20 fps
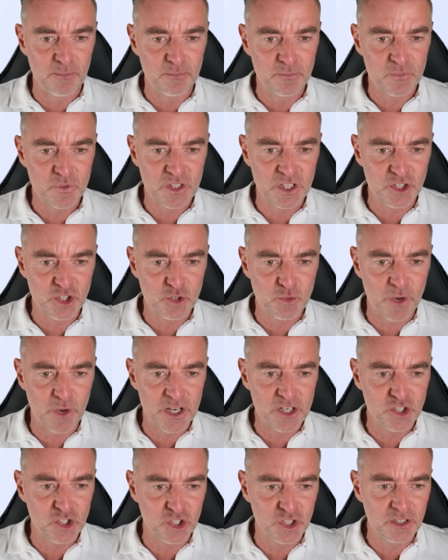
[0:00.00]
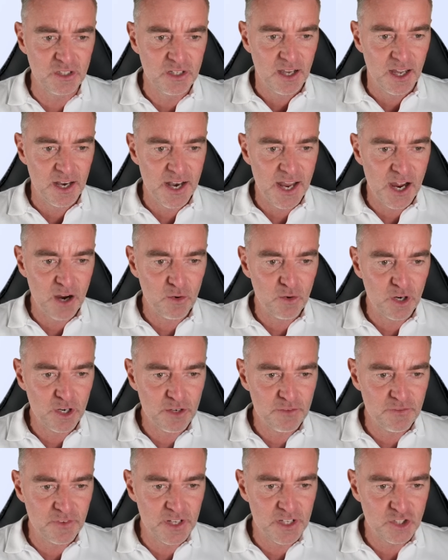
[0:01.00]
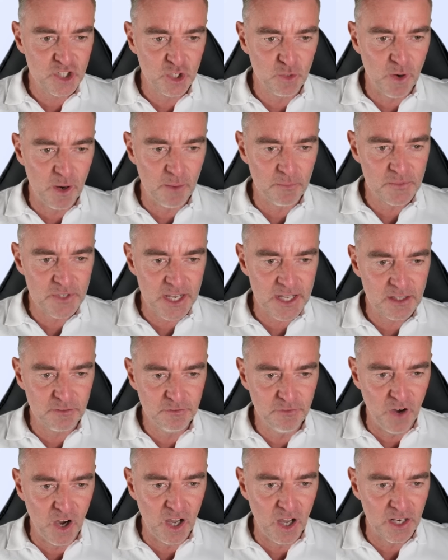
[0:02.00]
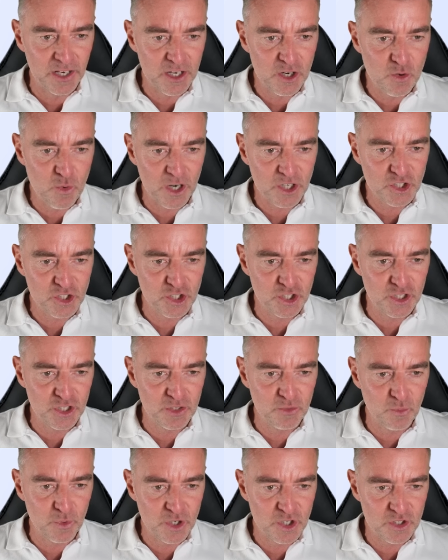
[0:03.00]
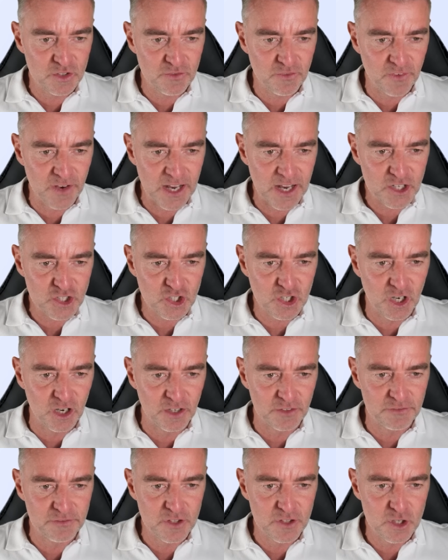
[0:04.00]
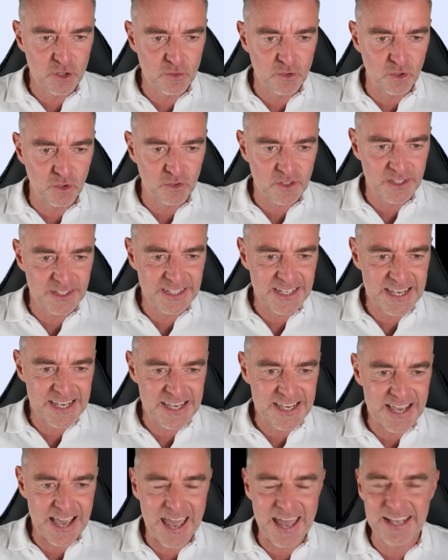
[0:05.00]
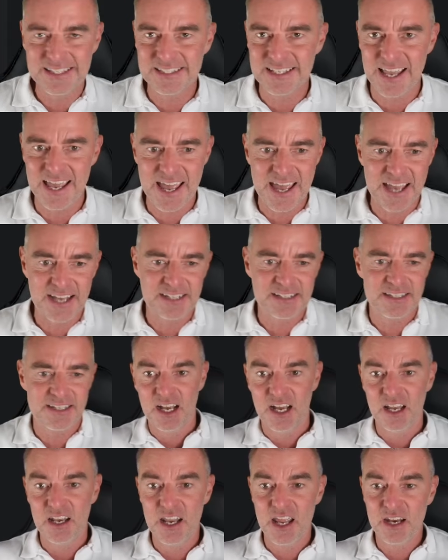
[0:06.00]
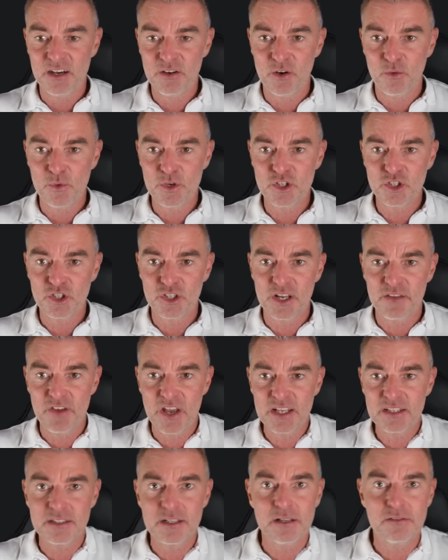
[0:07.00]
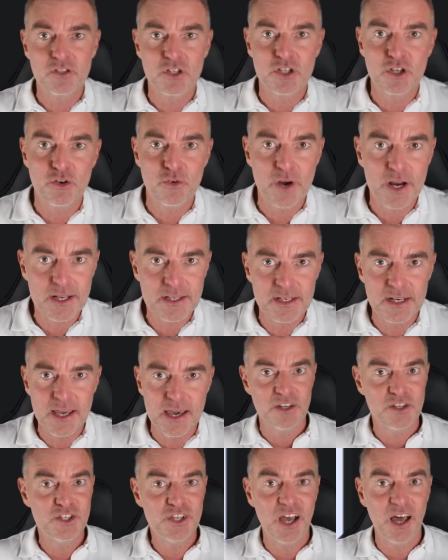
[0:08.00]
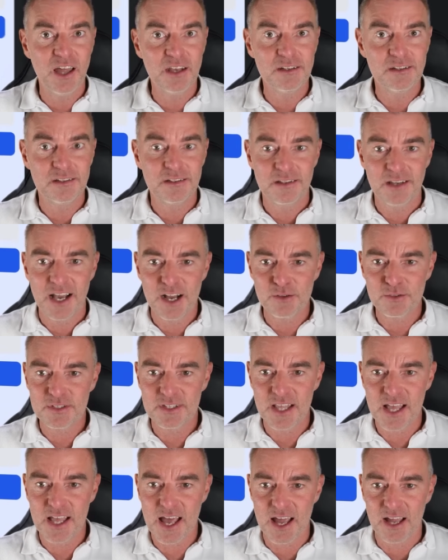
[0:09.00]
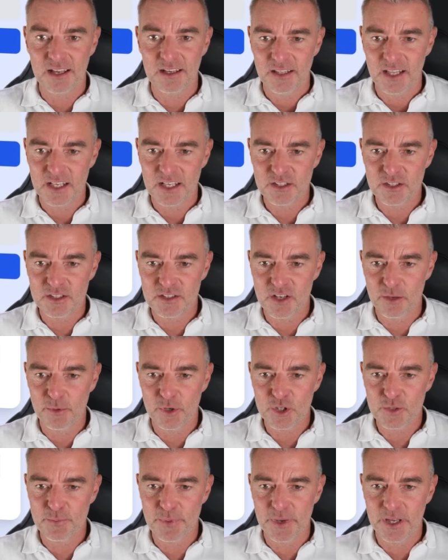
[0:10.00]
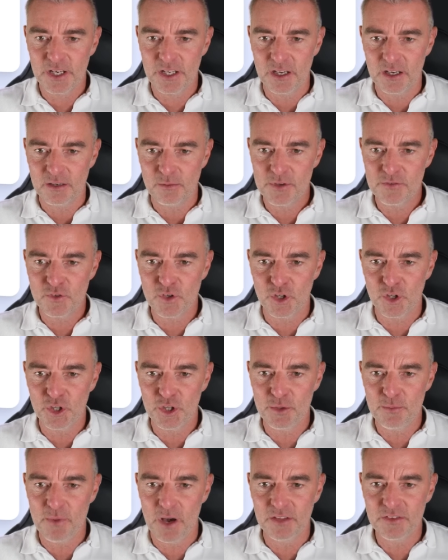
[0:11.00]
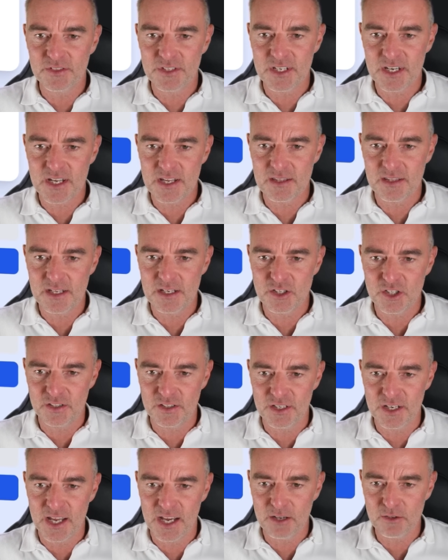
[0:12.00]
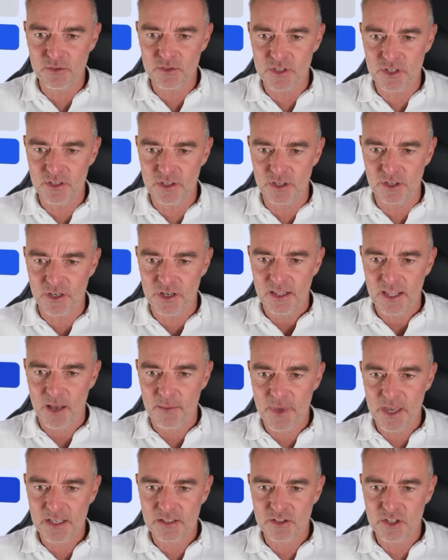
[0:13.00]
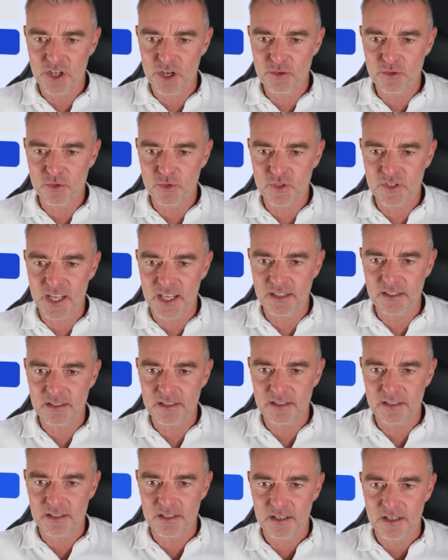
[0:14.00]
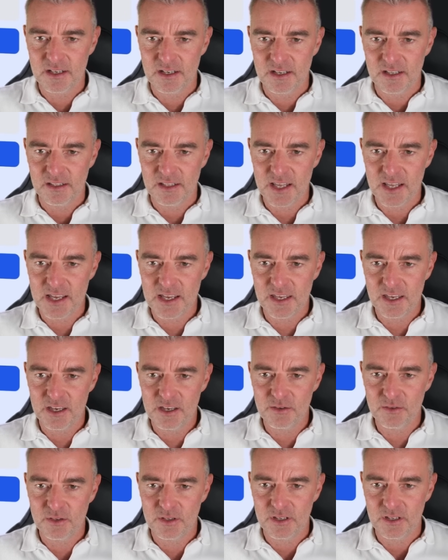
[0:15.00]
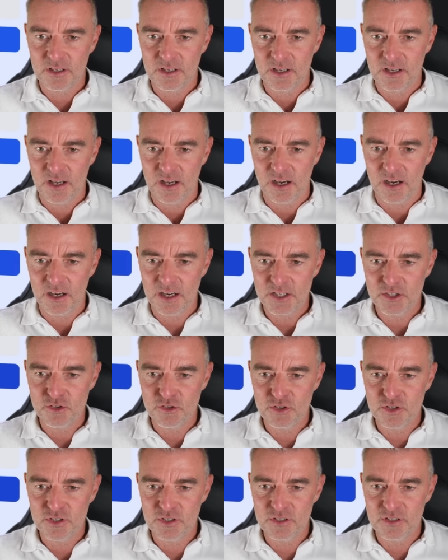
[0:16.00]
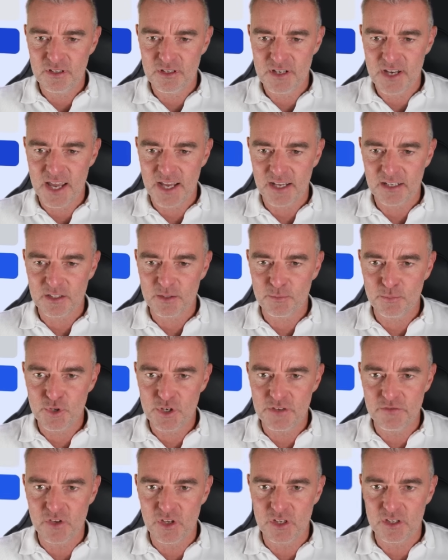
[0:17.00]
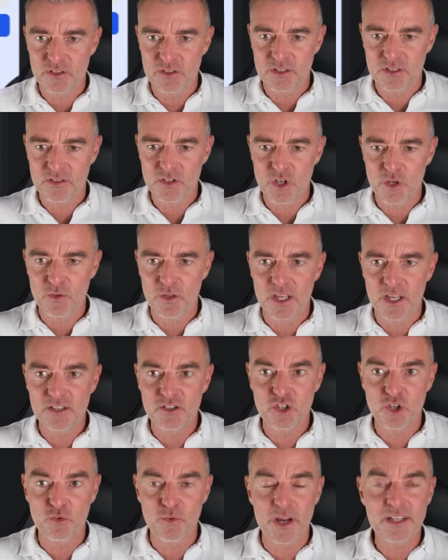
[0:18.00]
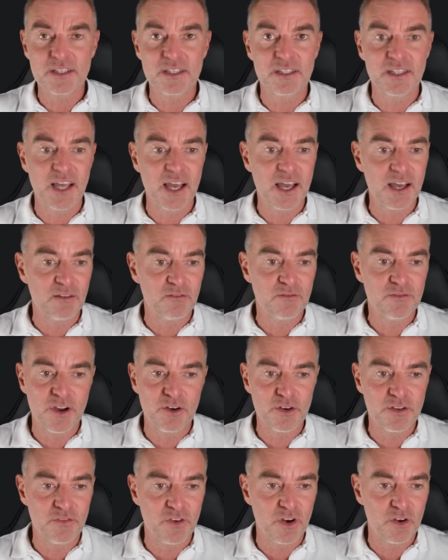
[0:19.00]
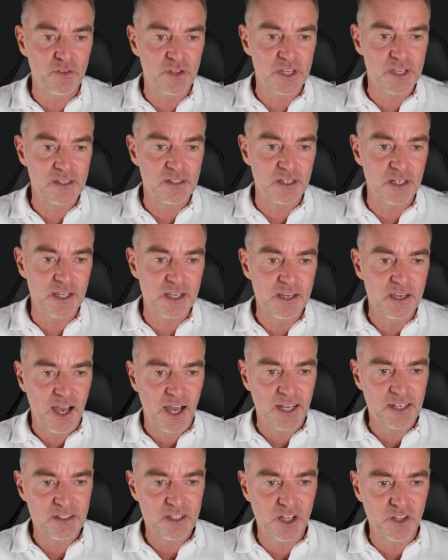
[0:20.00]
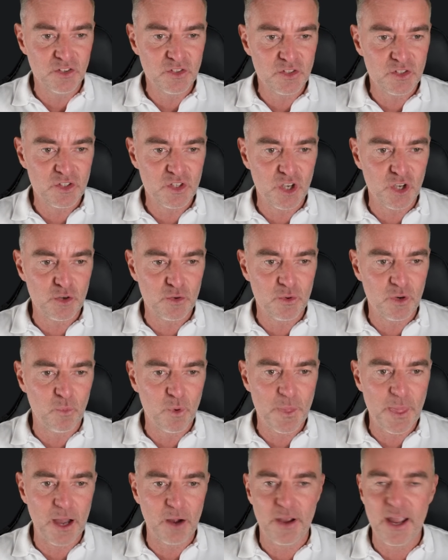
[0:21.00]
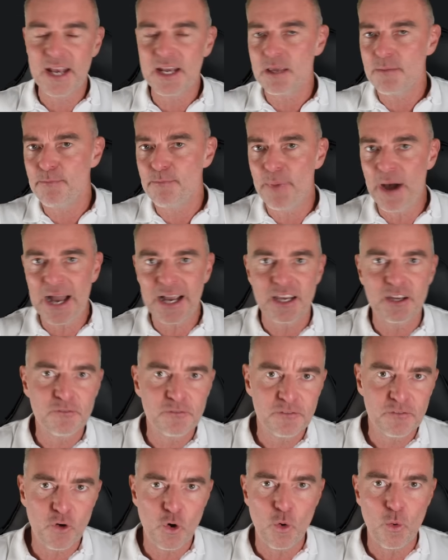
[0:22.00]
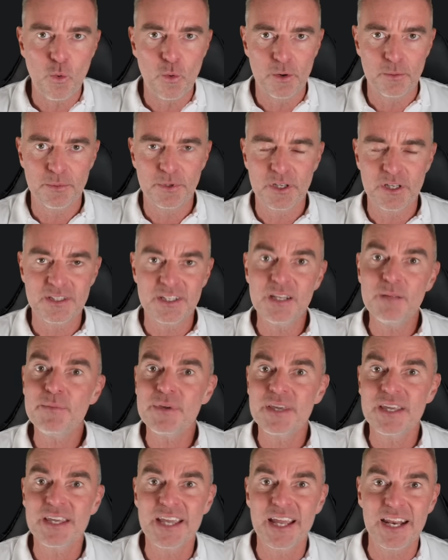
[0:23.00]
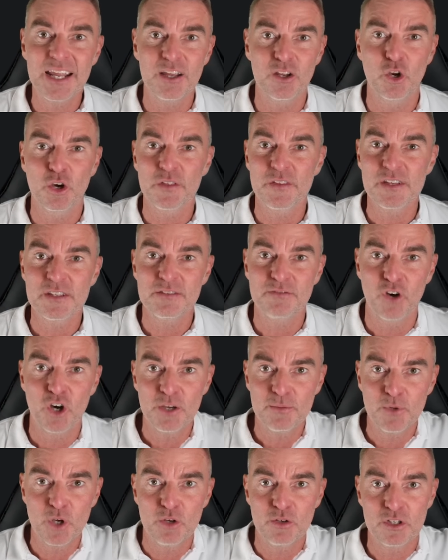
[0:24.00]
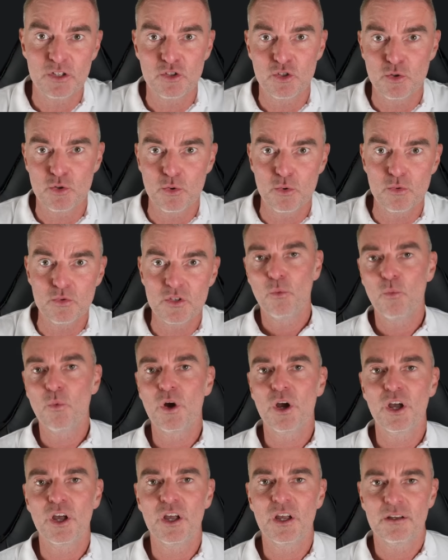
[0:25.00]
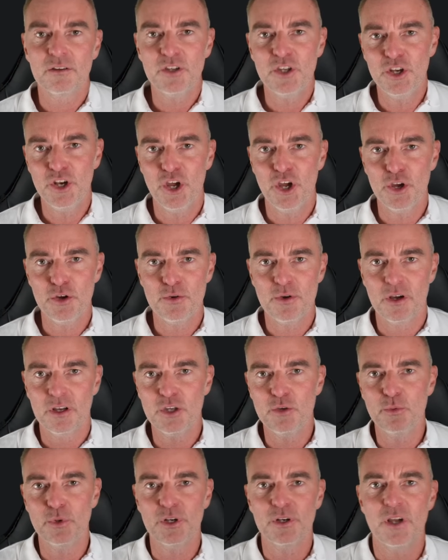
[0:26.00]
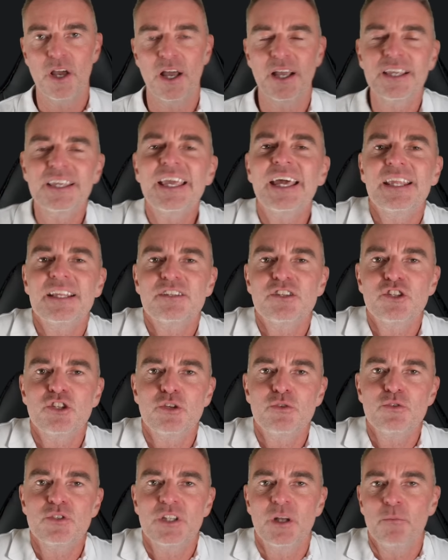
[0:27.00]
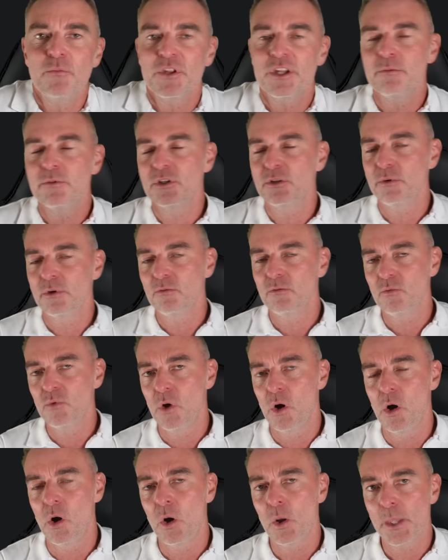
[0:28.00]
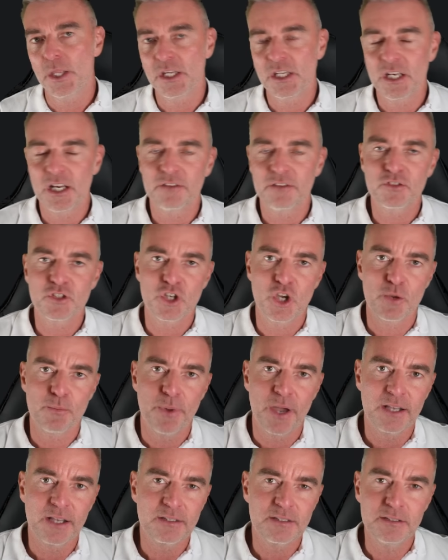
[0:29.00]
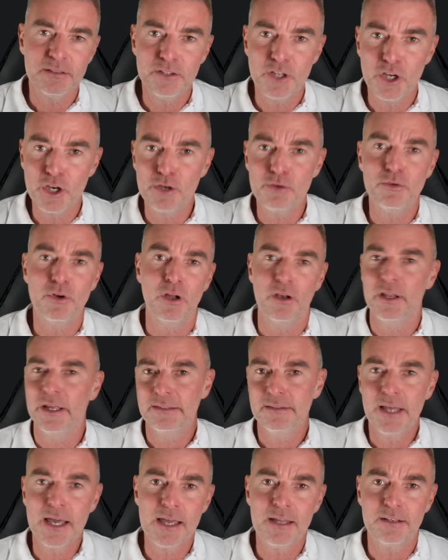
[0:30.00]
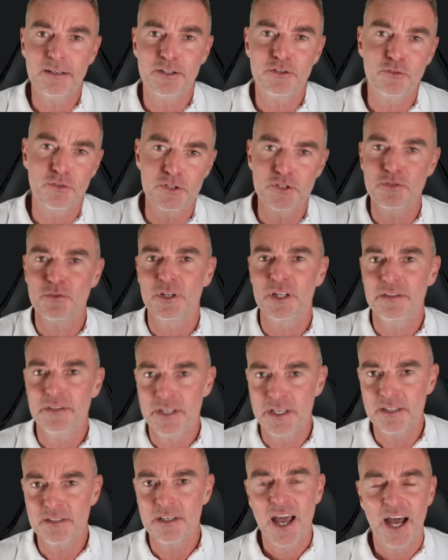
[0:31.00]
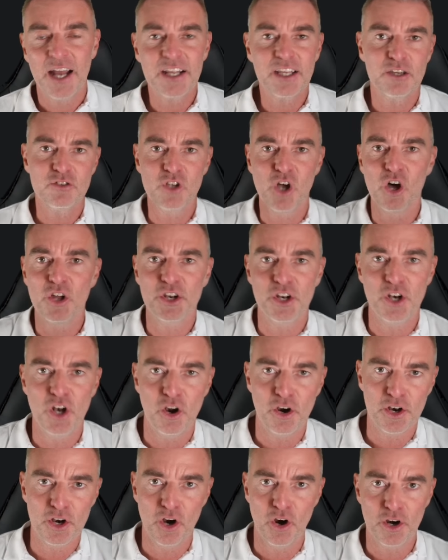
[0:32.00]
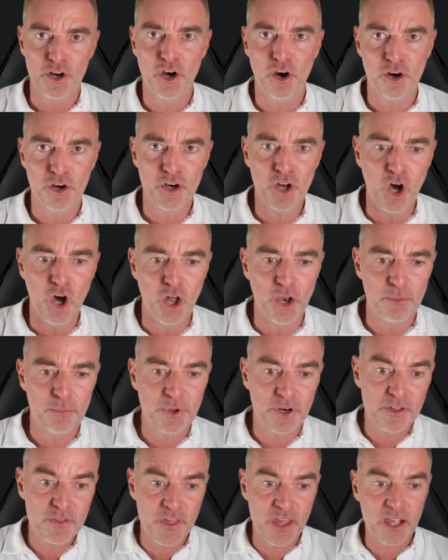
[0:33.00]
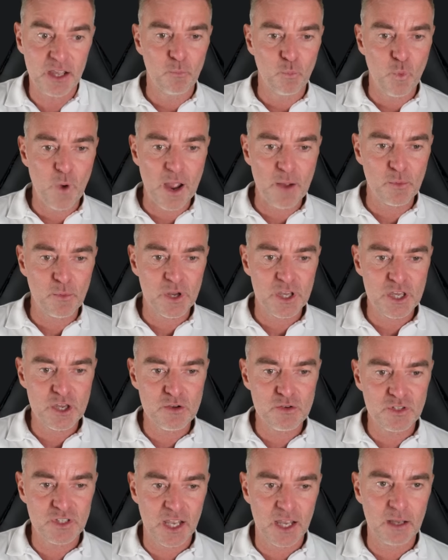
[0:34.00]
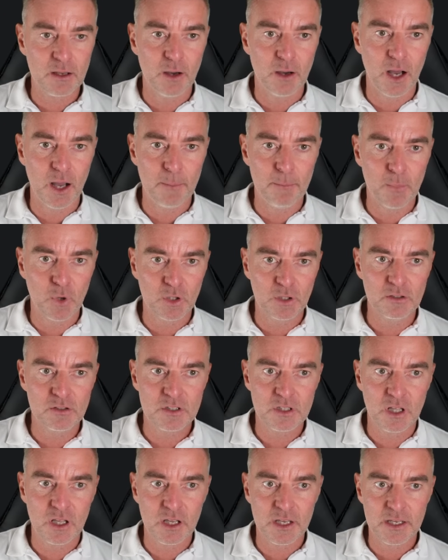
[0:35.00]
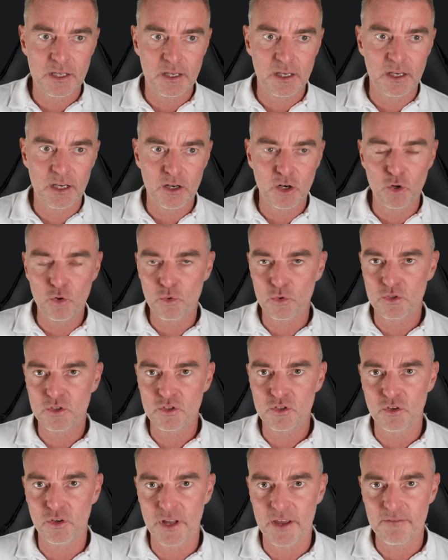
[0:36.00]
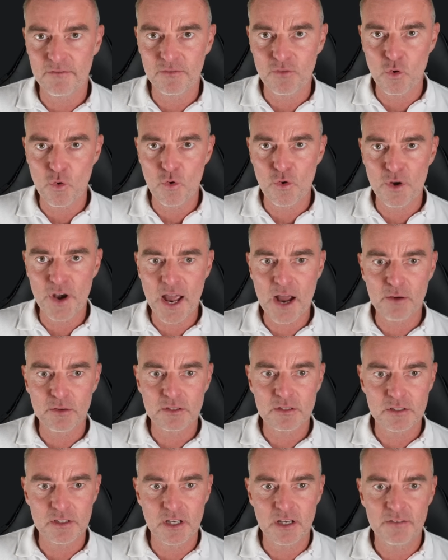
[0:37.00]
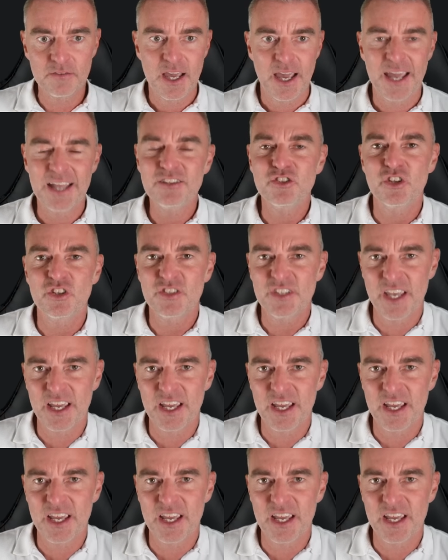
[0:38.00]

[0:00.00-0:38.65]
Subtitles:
situation. And now hopefully it's going to update the file in question, which is flashcardview.txt. SX, and then we should have ourselves a corrected app. Done. How's that? That's so much better. We've got them underneath each other now. So look, that makes total sense. There you go. Hydrogen, next, previous. So it's corrected that very, very easily and done so without any back and forward. Because in the beginning, a lot of these vibe coding tools were, you know, you would get it to do something, it would do it wrong, then you'd have to go back and say, no, not like that. You've got to do it like this. And it goes on and on and on and on and on. But I think where we're using models like Claude Sonnet 4 now and stuff, it's just